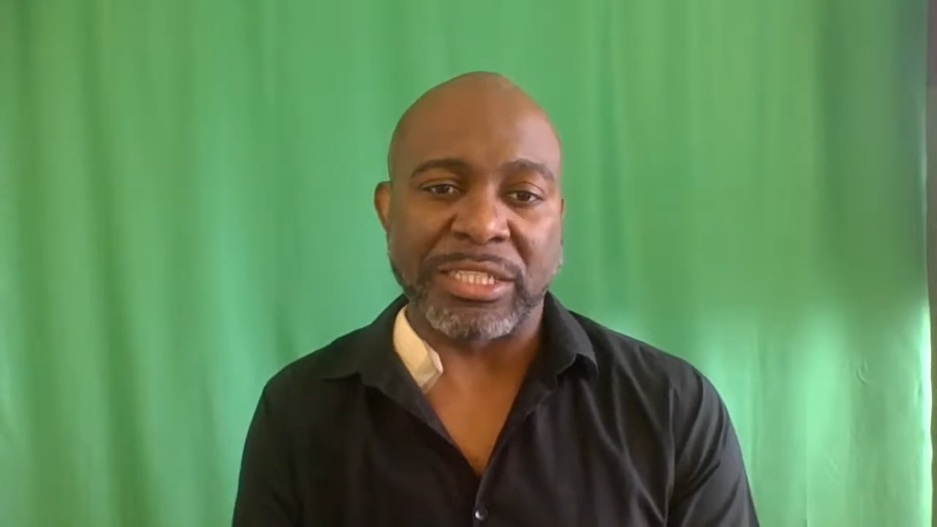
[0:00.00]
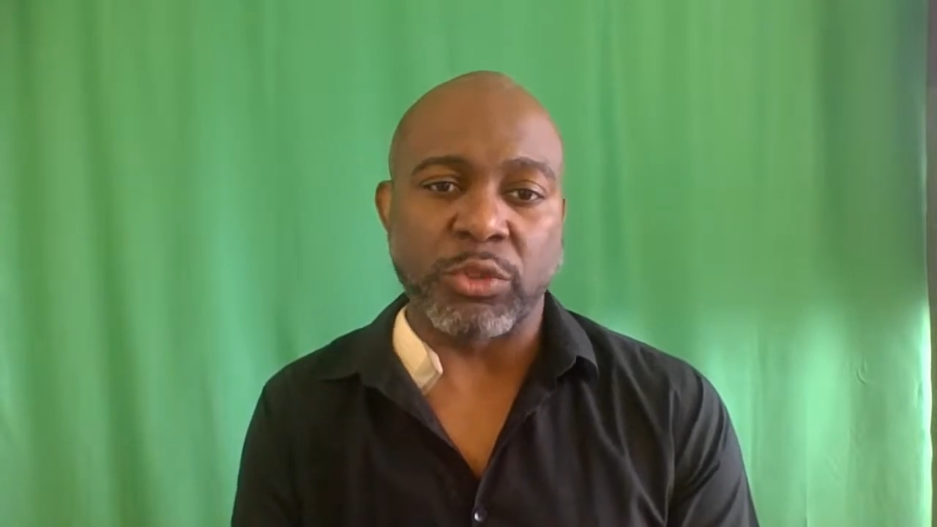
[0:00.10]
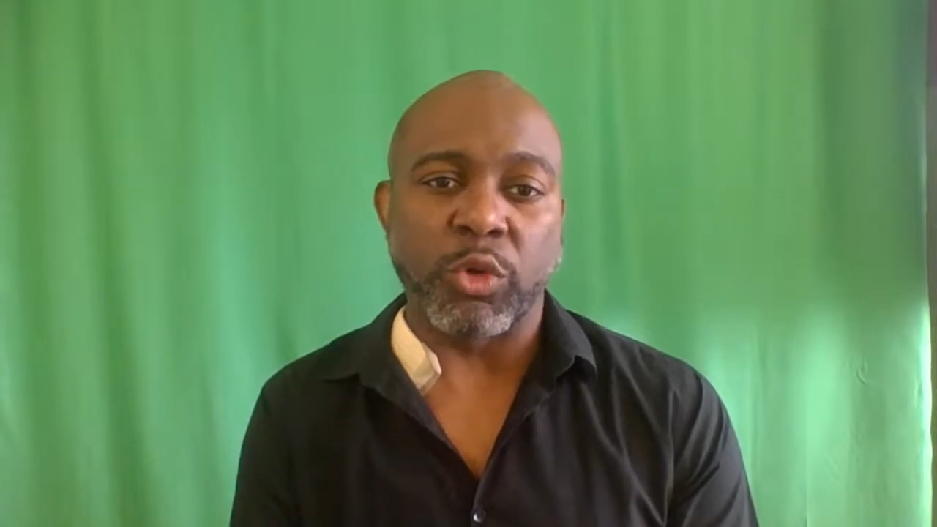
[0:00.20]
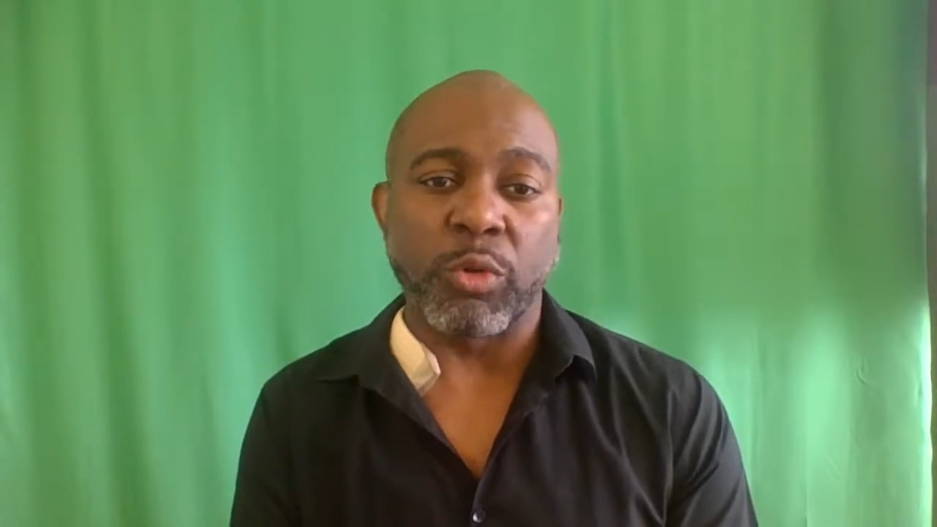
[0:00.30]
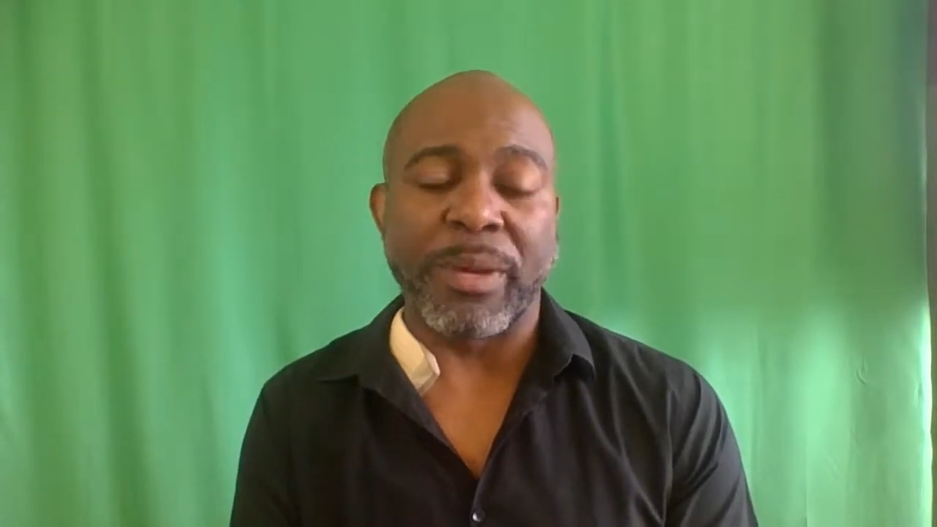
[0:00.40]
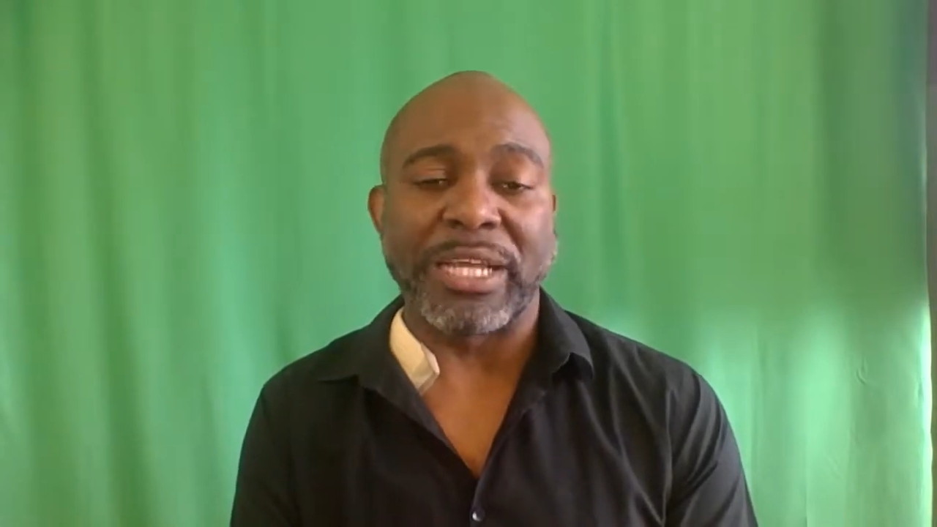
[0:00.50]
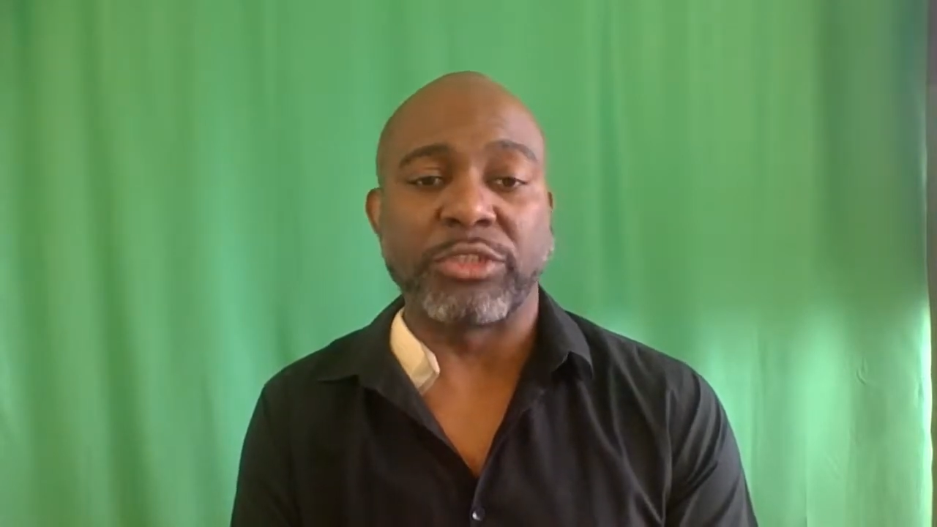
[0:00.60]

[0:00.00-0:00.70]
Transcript: can talk about.